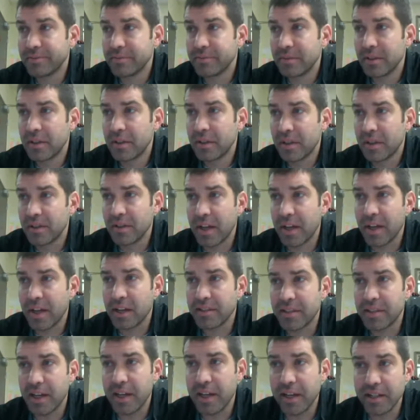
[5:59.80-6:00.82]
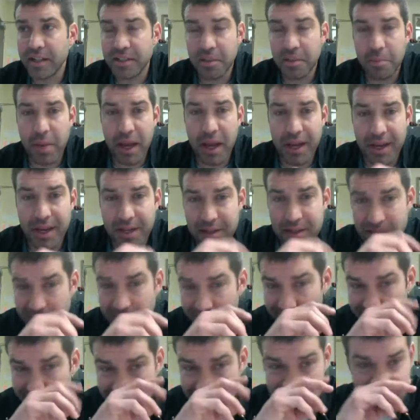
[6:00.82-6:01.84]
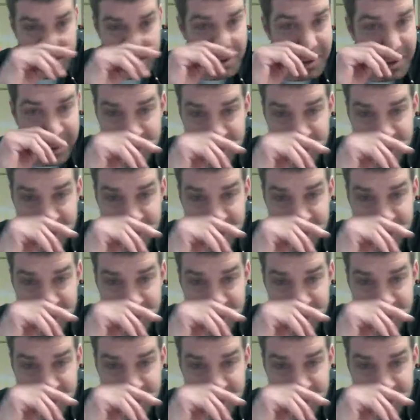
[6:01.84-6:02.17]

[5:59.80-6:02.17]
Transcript: Like I said, it's a paid deal, so,